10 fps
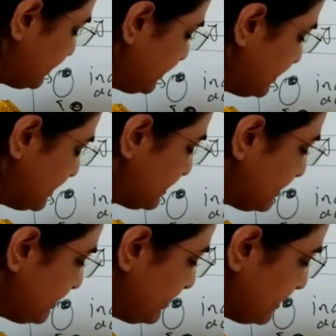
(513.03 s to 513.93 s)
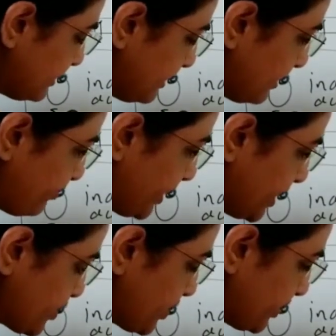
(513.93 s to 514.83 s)
it is the
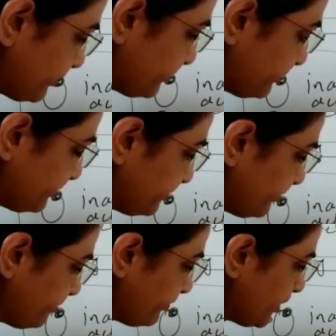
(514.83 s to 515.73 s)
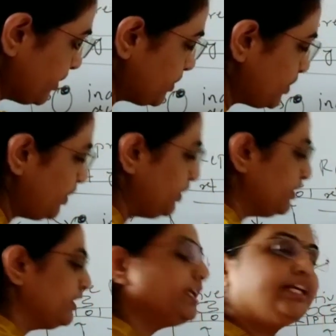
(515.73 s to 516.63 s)
repression. So
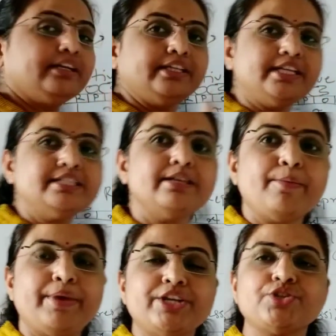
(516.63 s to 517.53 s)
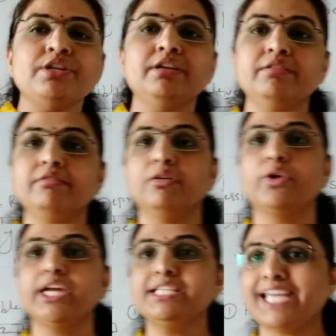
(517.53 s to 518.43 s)
here there is a repression.
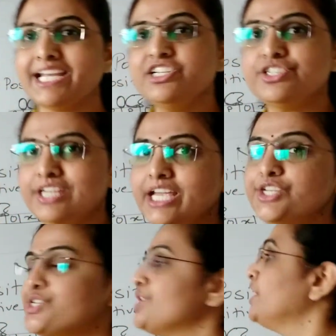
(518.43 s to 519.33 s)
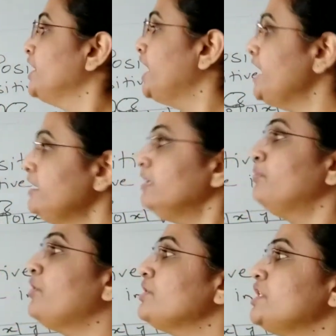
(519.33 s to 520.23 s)
Okay, second stage in the
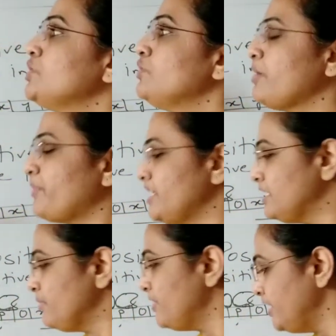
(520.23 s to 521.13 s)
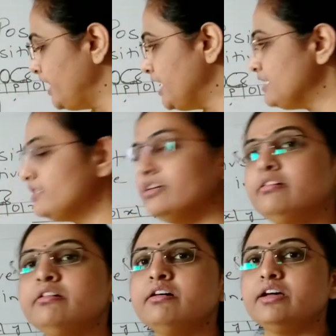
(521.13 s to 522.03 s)
positive repressible, it is
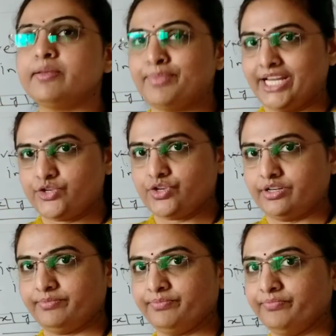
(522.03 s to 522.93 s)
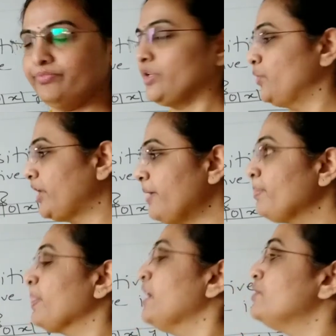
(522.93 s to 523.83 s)
the repression. Okay,
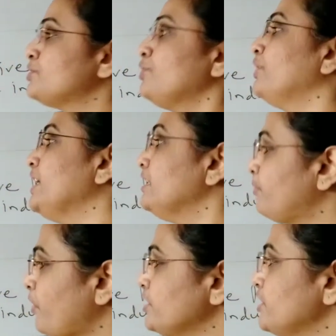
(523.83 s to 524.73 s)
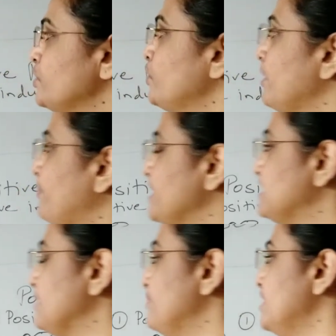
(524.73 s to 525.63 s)
so in the positive
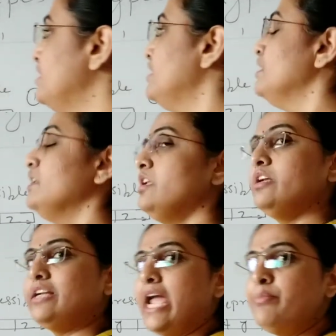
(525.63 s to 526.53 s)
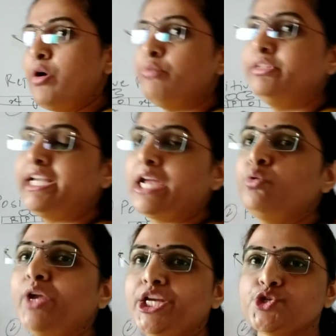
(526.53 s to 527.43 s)
repressible type of the
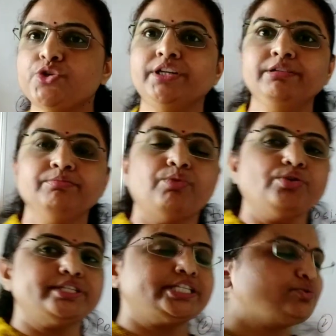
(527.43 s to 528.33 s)
regulation, positive